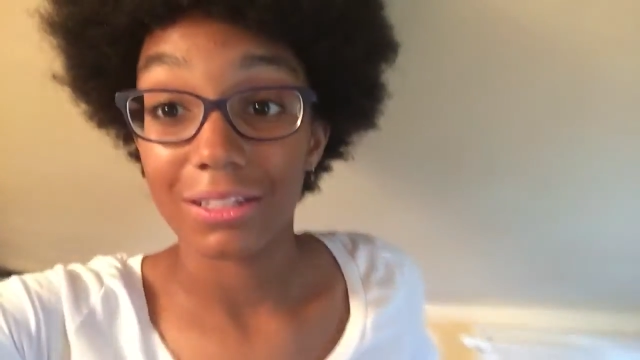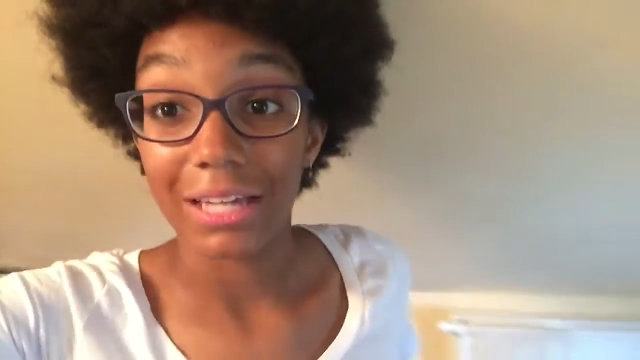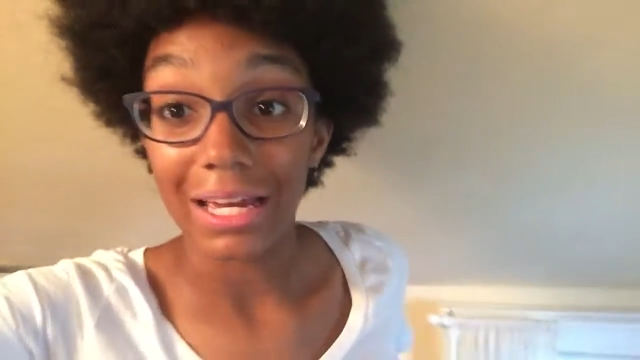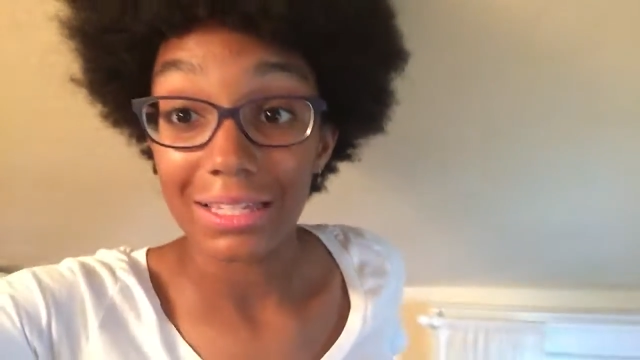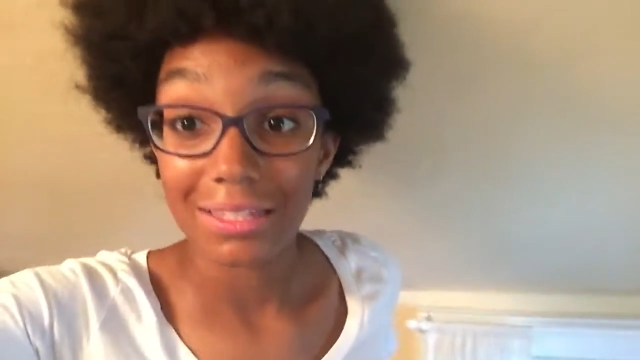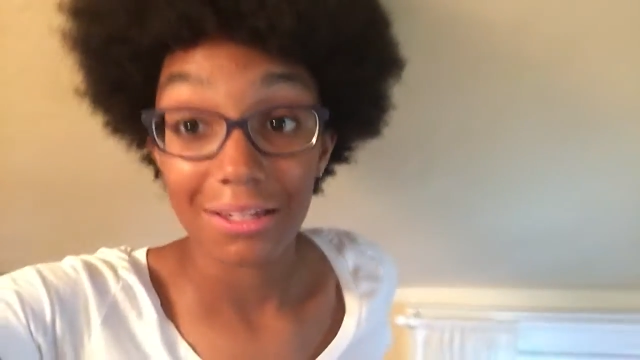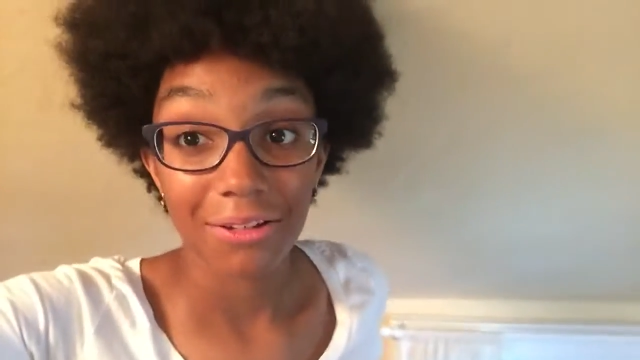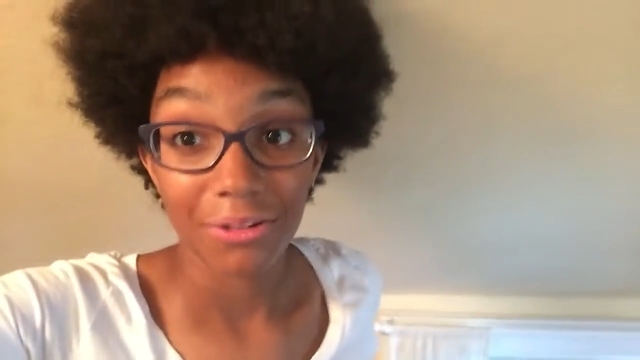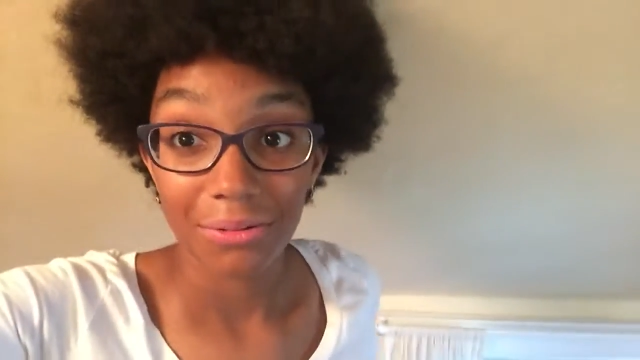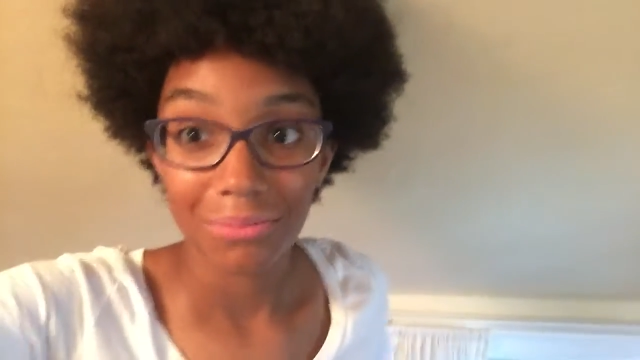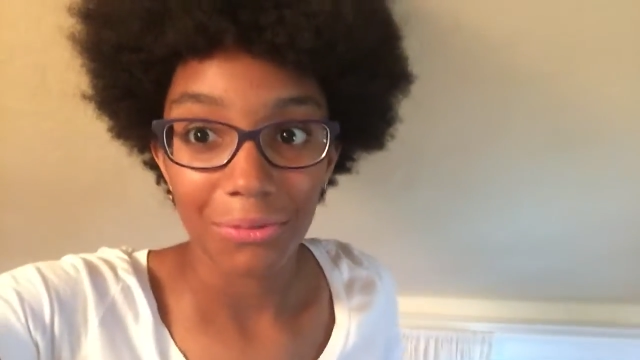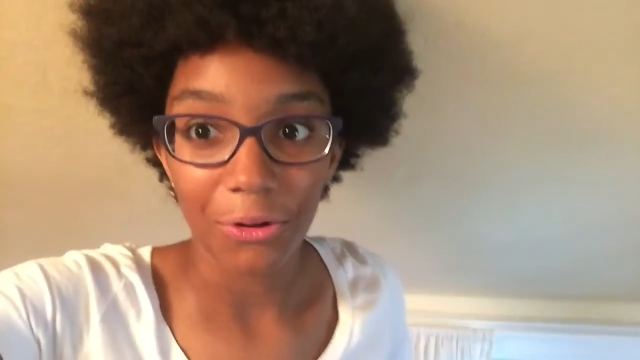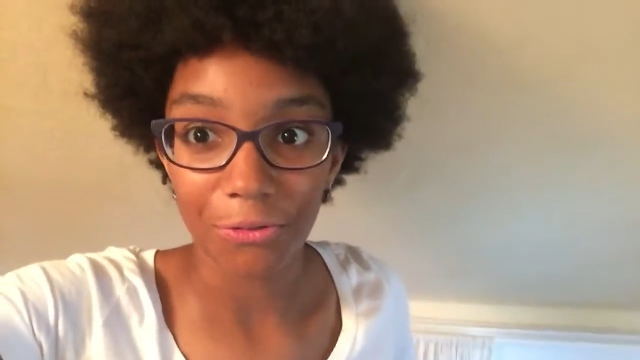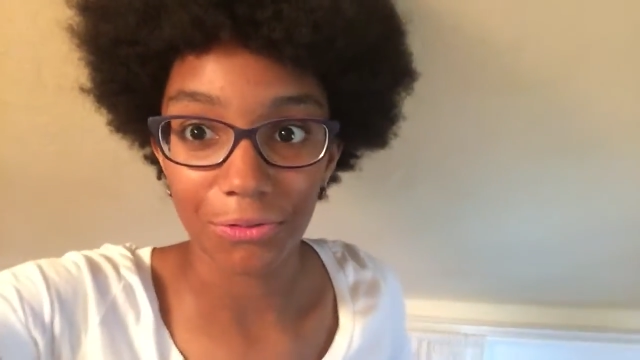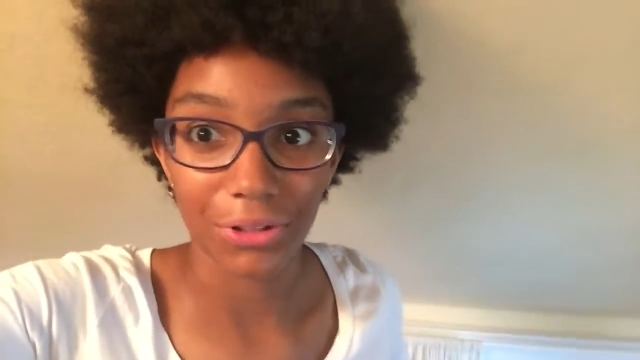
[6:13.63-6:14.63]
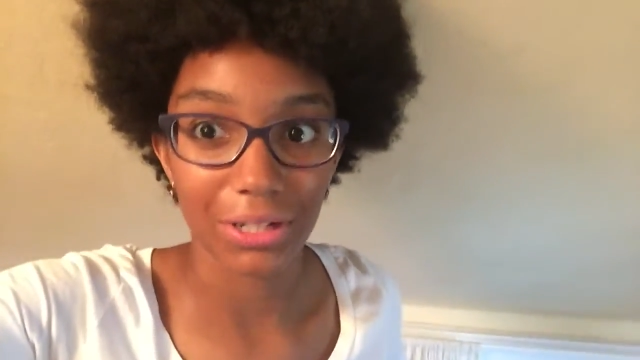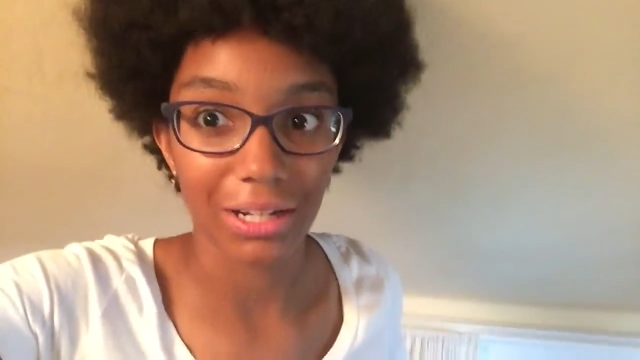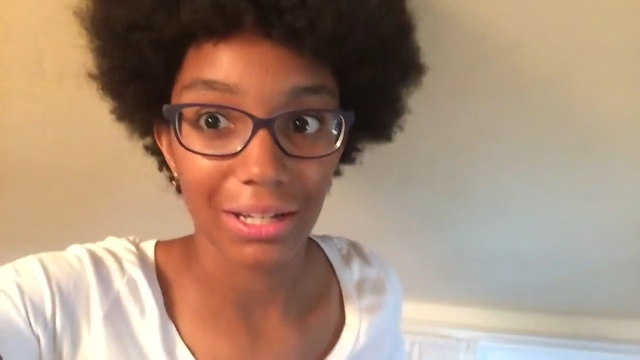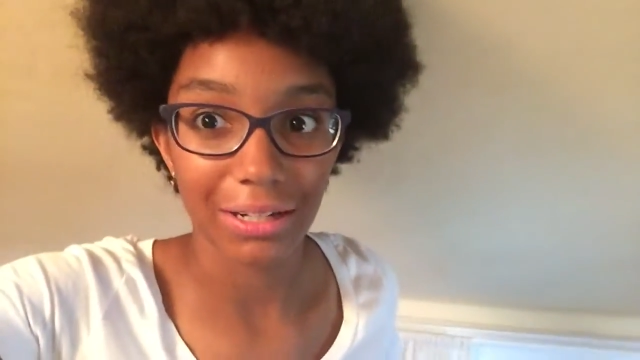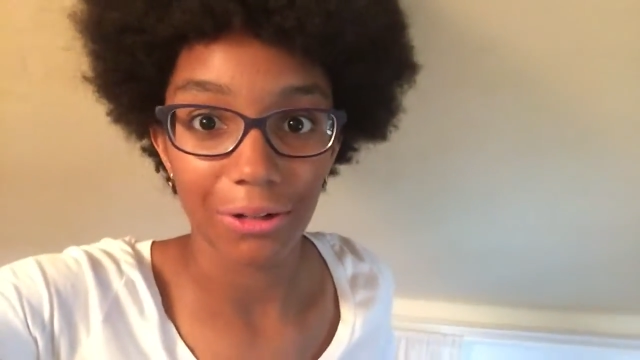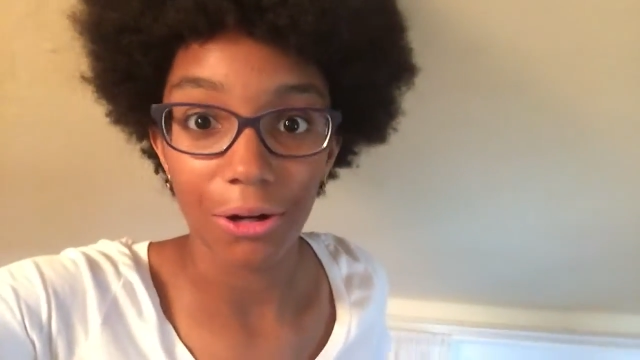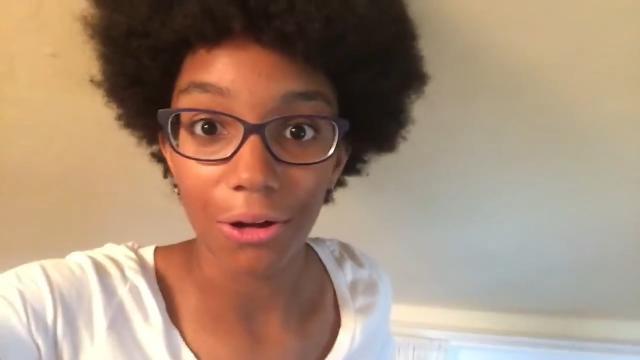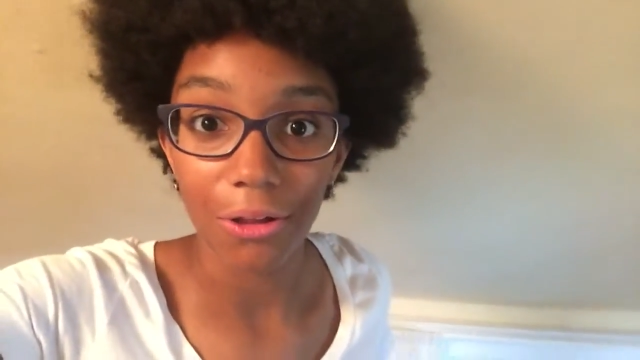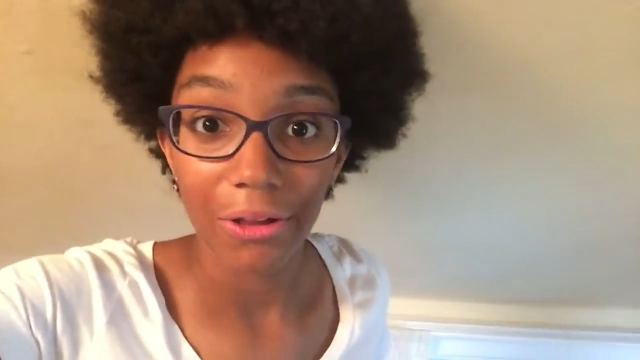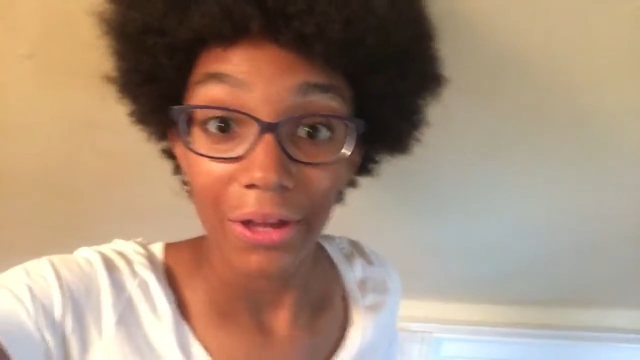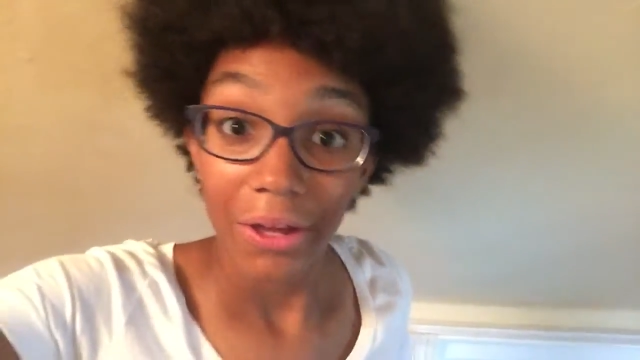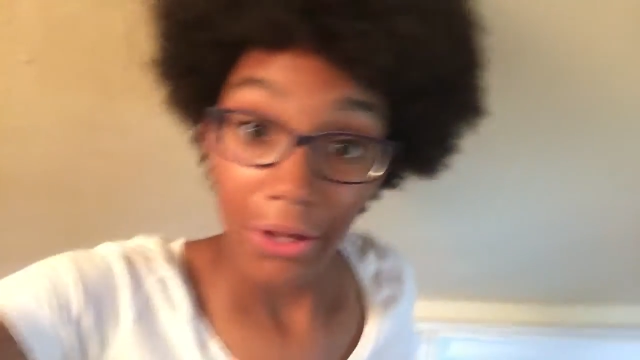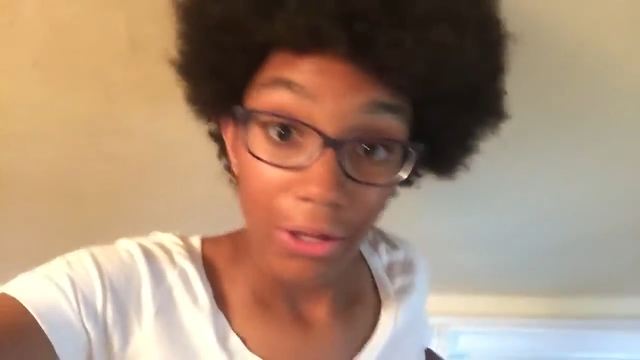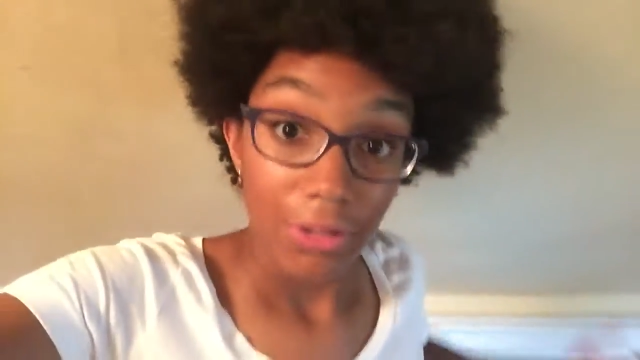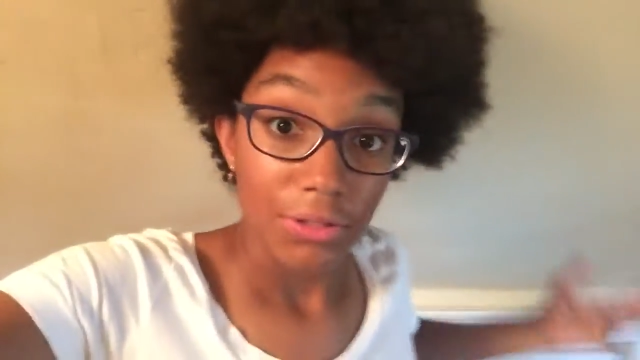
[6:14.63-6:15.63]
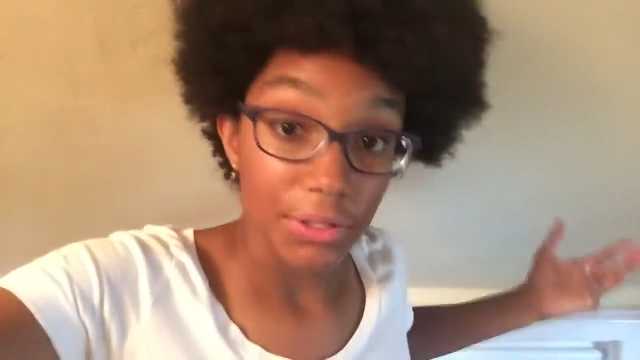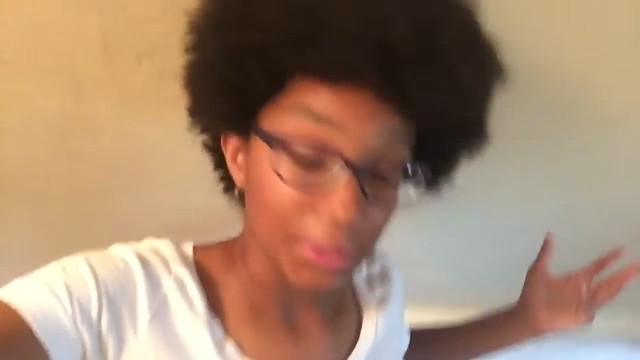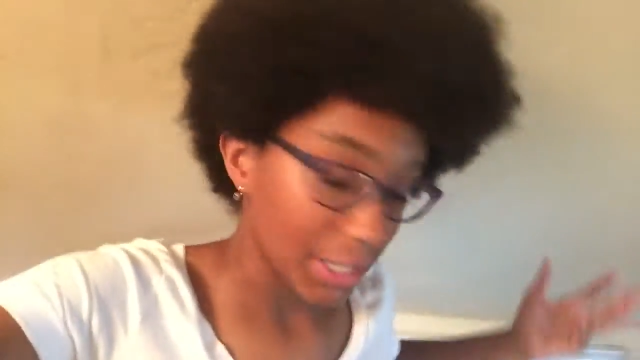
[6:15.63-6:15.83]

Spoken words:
yet, hopefully not at all, so